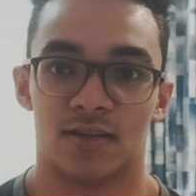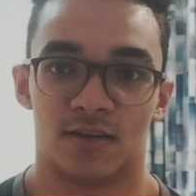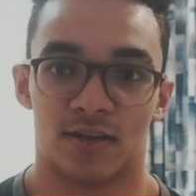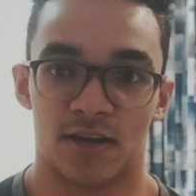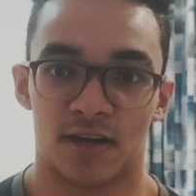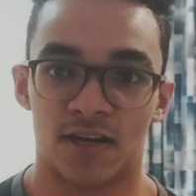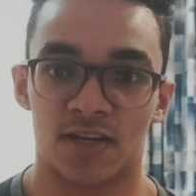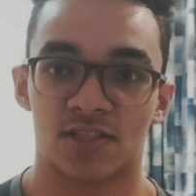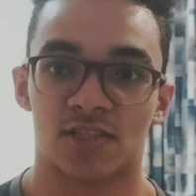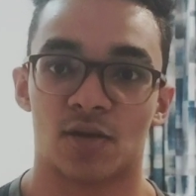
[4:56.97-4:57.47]

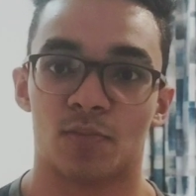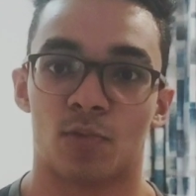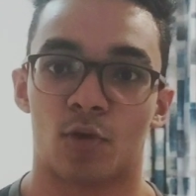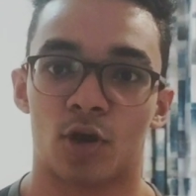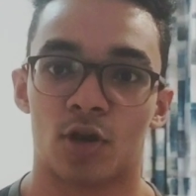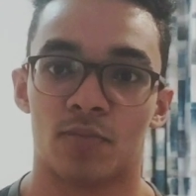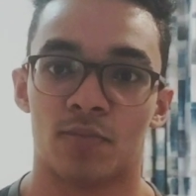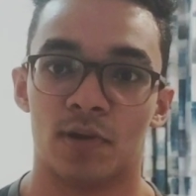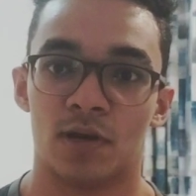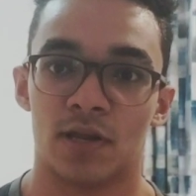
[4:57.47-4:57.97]
Traditional
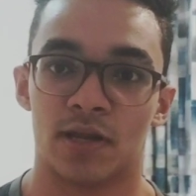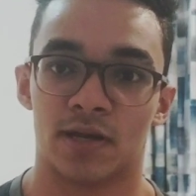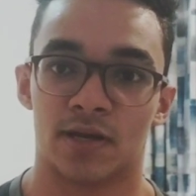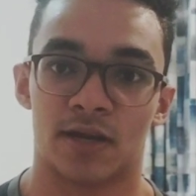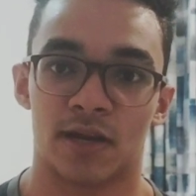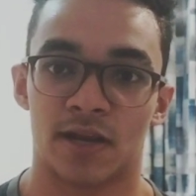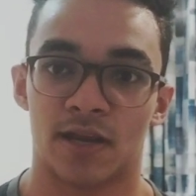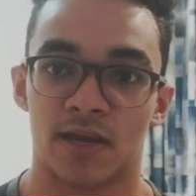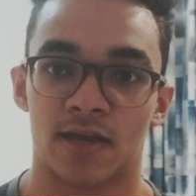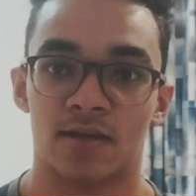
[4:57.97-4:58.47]
bodybuilding
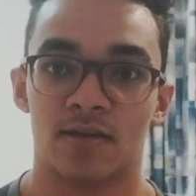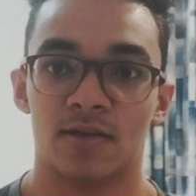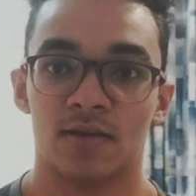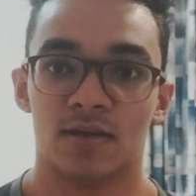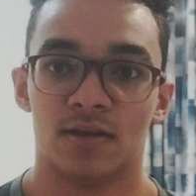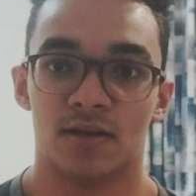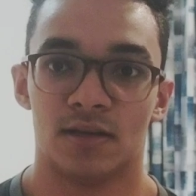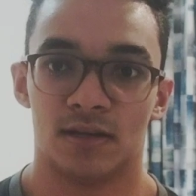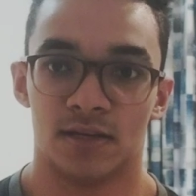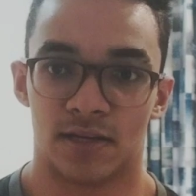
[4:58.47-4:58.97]
training,
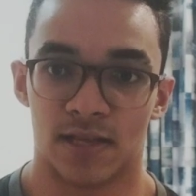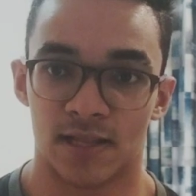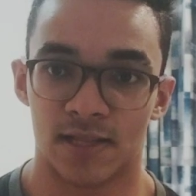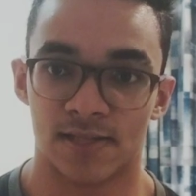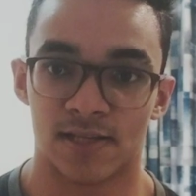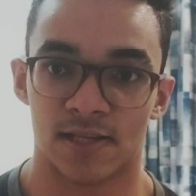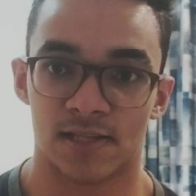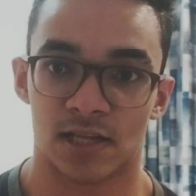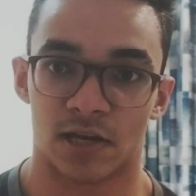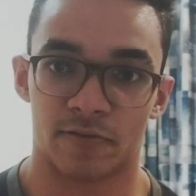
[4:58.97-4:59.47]

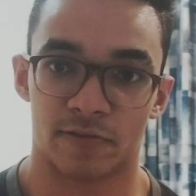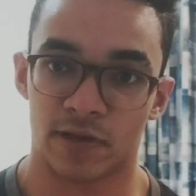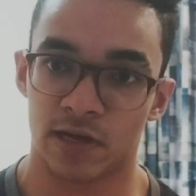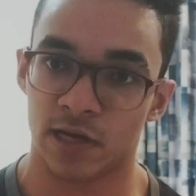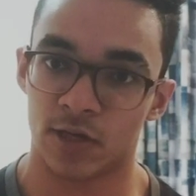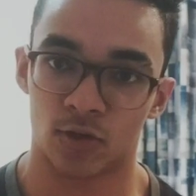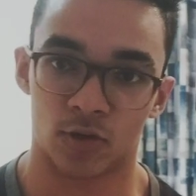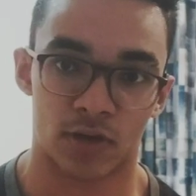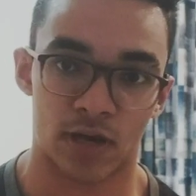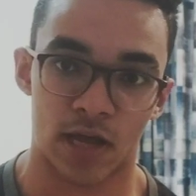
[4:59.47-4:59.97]
tells us that we
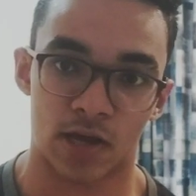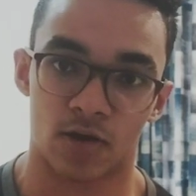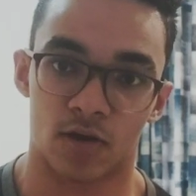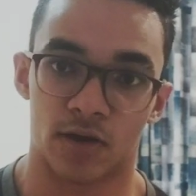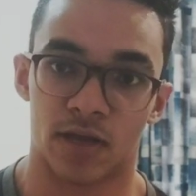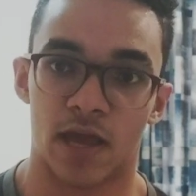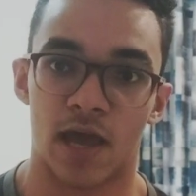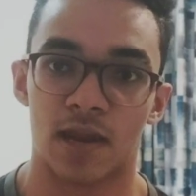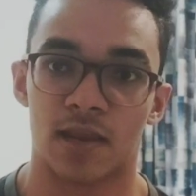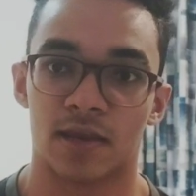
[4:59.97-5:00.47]
need to track
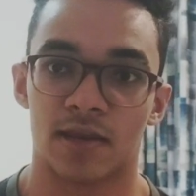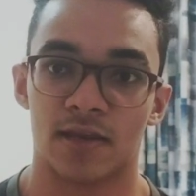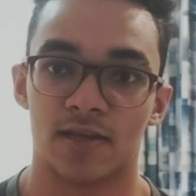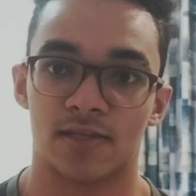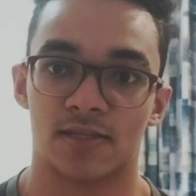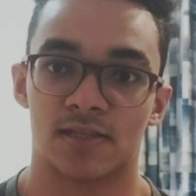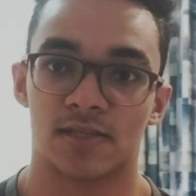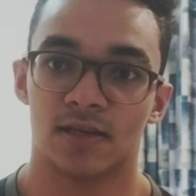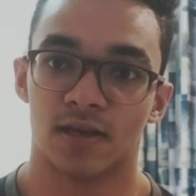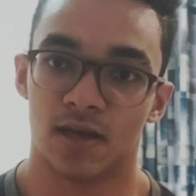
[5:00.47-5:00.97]
our
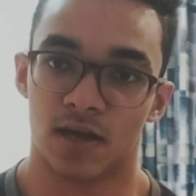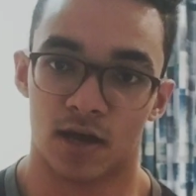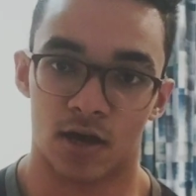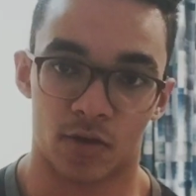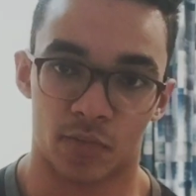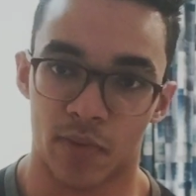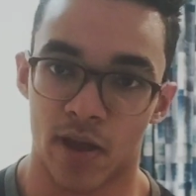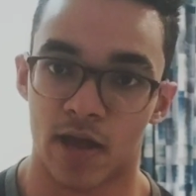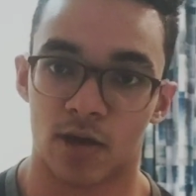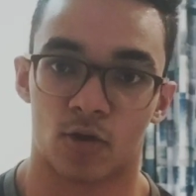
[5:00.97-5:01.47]
calories,
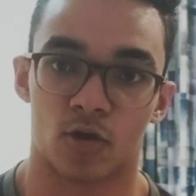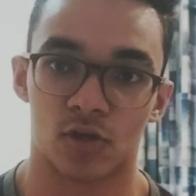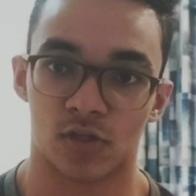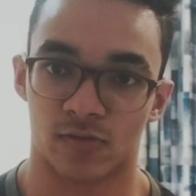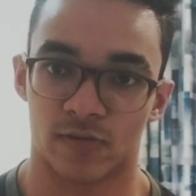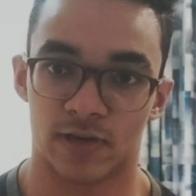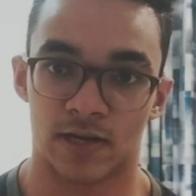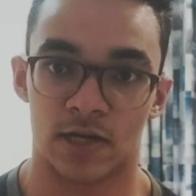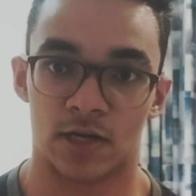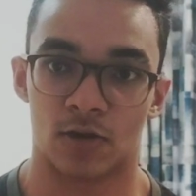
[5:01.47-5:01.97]
our
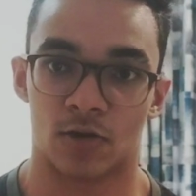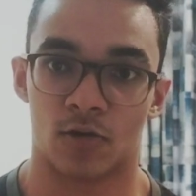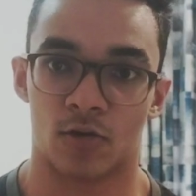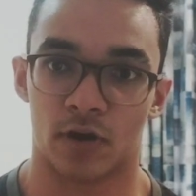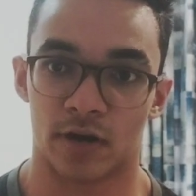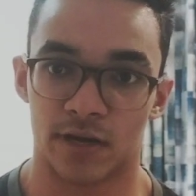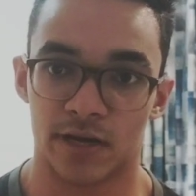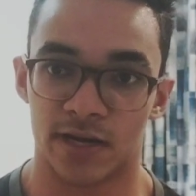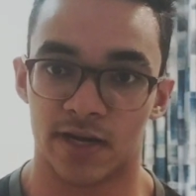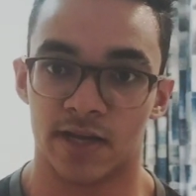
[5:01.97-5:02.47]
macros, we need to know
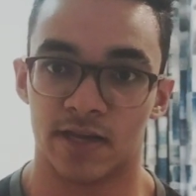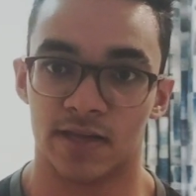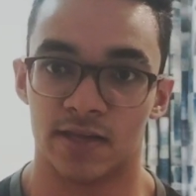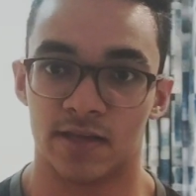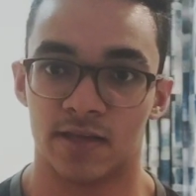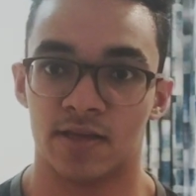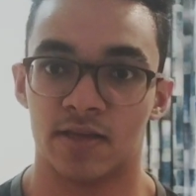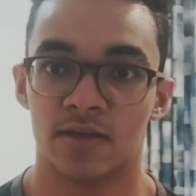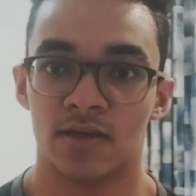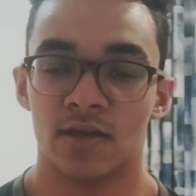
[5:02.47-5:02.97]
our
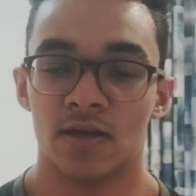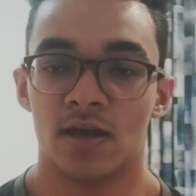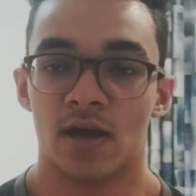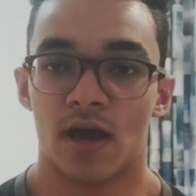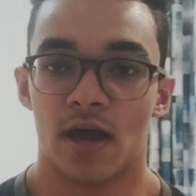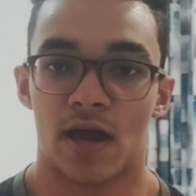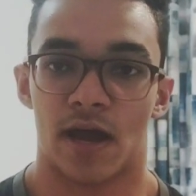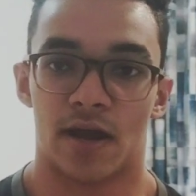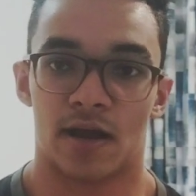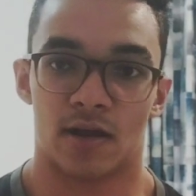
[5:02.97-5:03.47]
TDEE
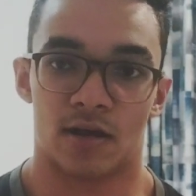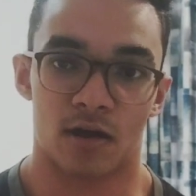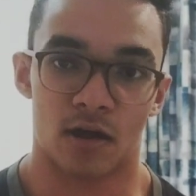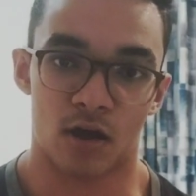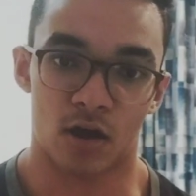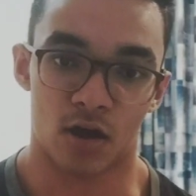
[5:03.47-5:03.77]
and